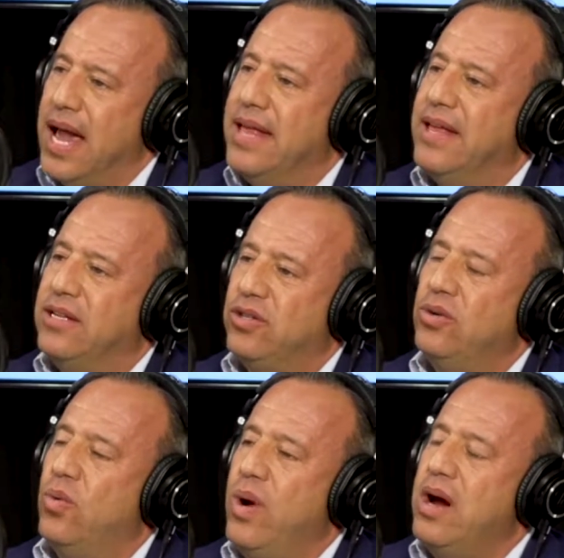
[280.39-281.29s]
And then,
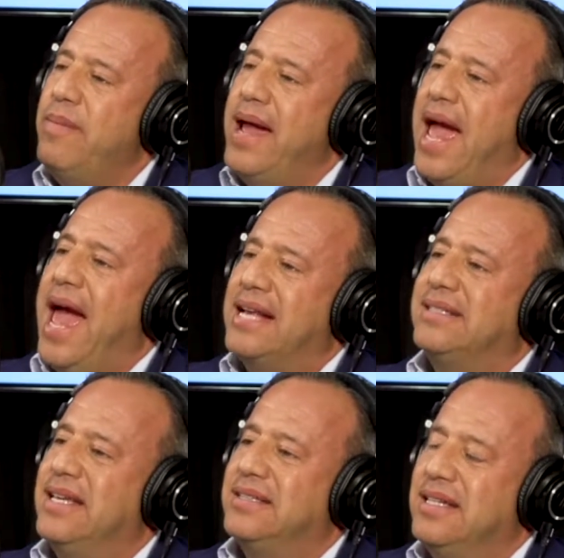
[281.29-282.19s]
two, where am I
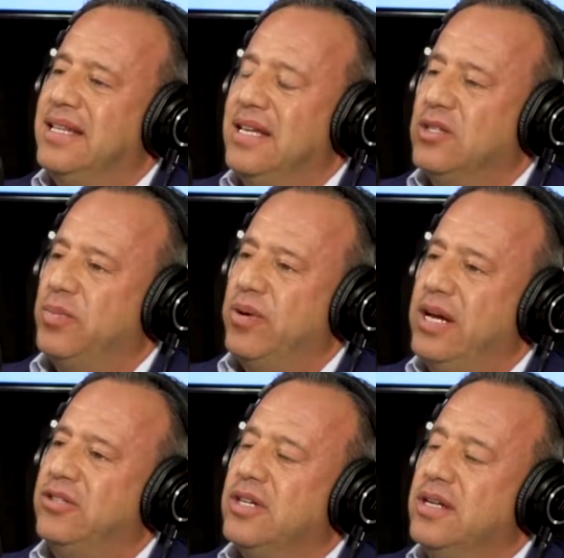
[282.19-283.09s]
accessing the
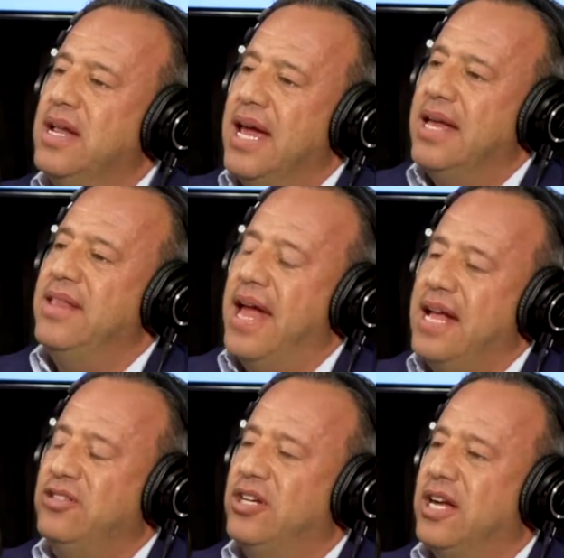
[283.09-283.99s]
inspiration and the
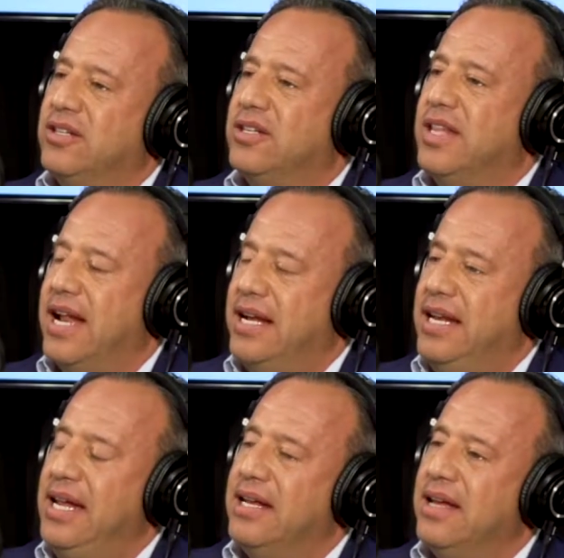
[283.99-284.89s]
education that I
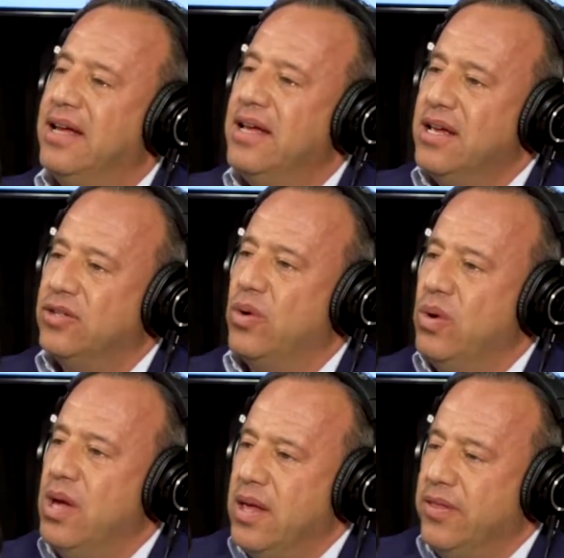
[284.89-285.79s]
need? So
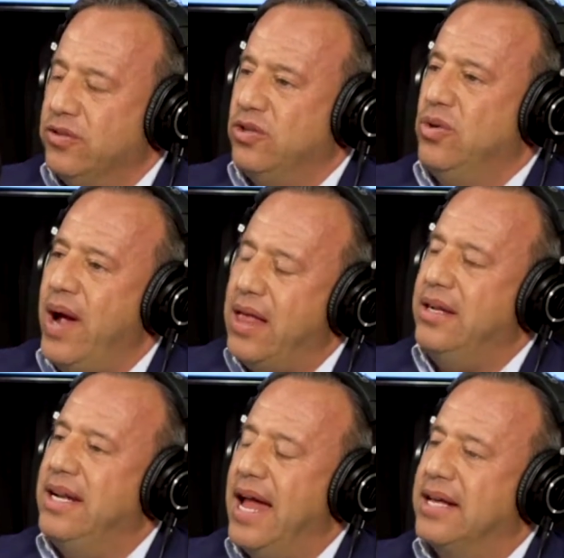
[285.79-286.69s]
there's a
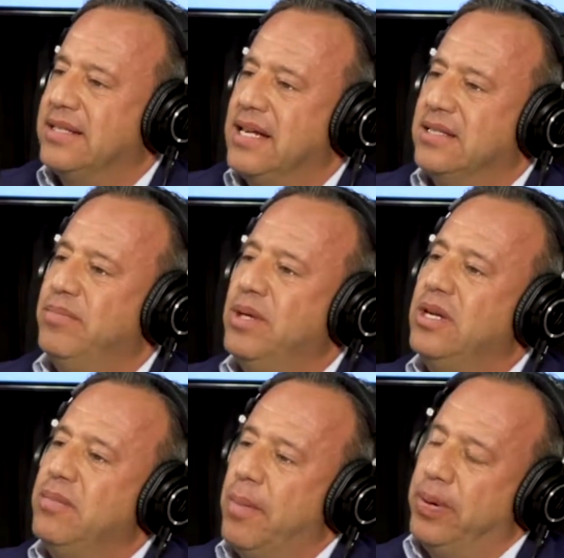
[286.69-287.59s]
duality to
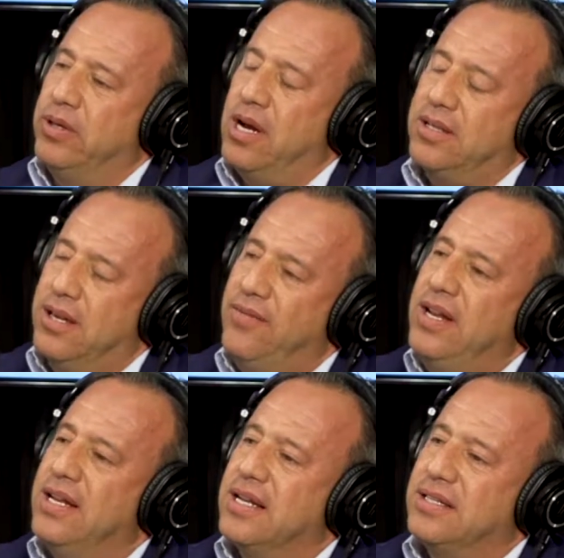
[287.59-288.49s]
accessibility, but
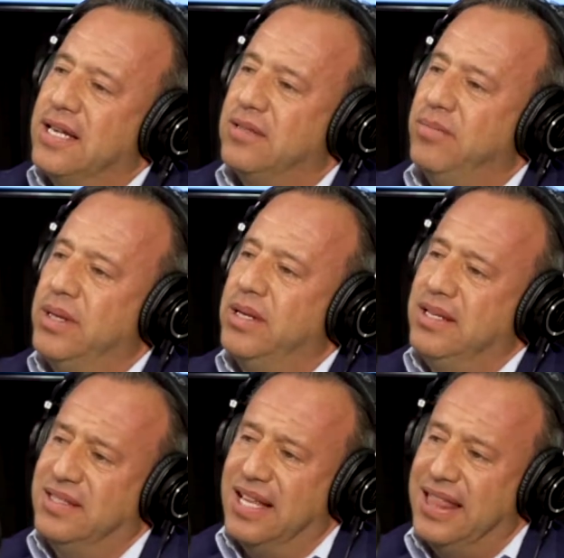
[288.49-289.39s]
productivity and accessibility
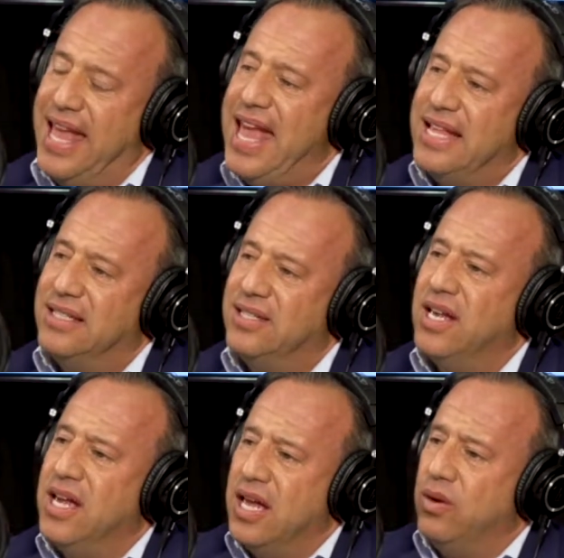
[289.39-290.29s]
is the lens
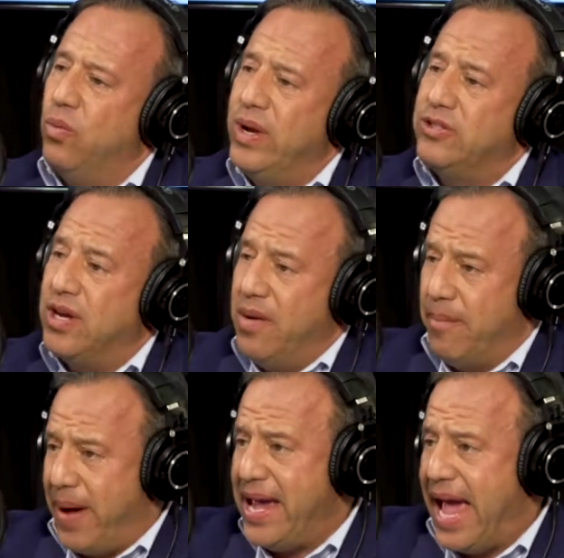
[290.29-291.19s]
in which
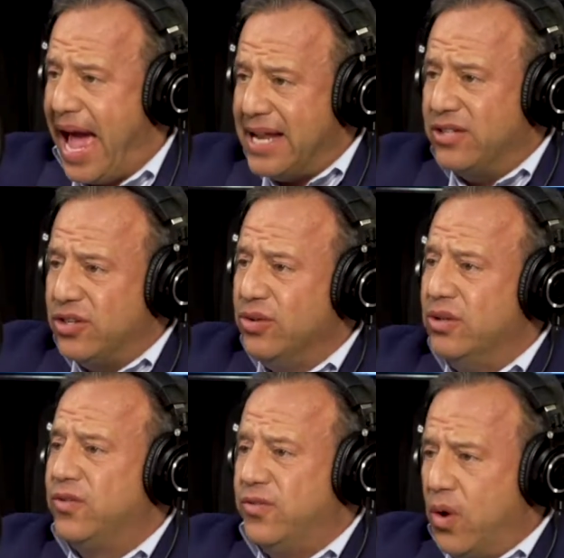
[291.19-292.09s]
my attitude
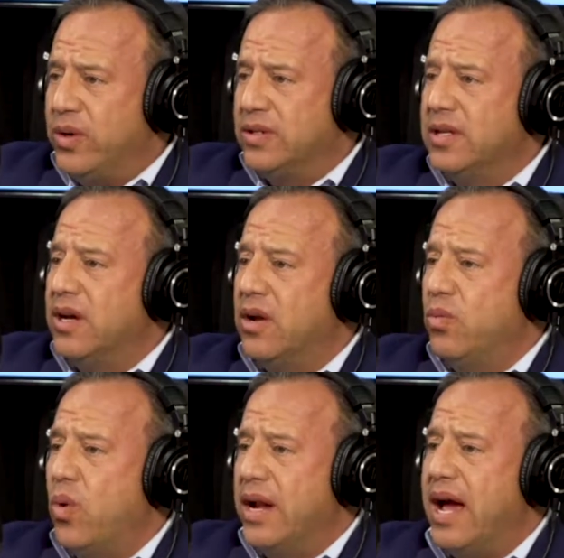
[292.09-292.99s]
is focusing
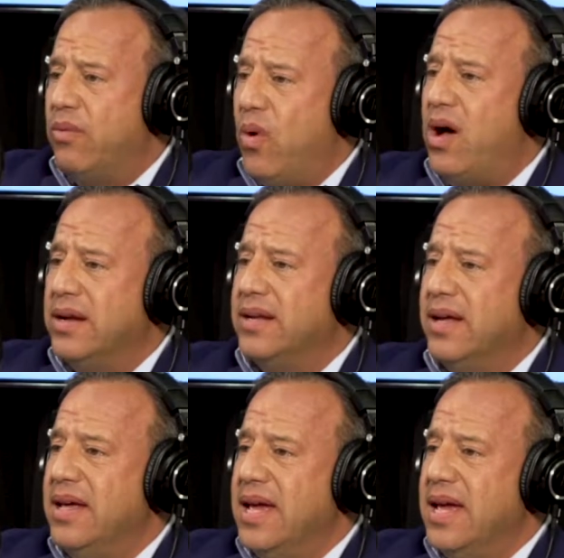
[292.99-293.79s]
on what I want.